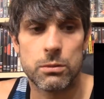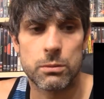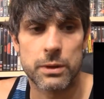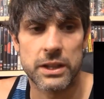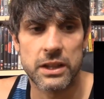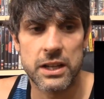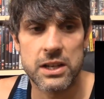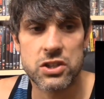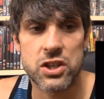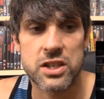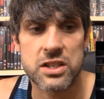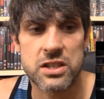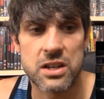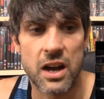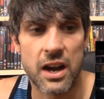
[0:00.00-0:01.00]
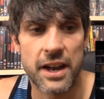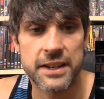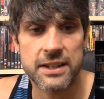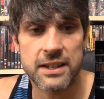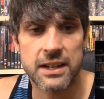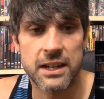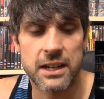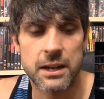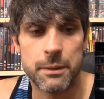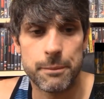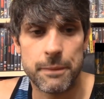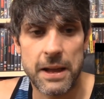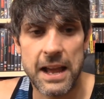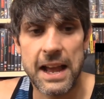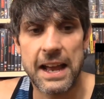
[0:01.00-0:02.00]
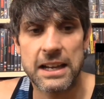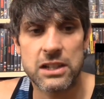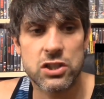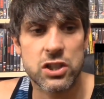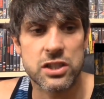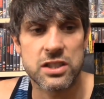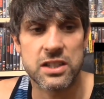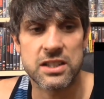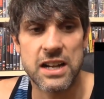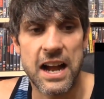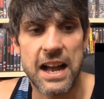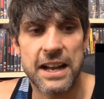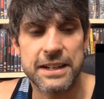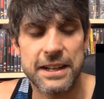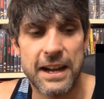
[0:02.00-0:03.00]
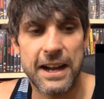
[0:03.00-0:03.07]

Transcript: religious nut, um, and it just does not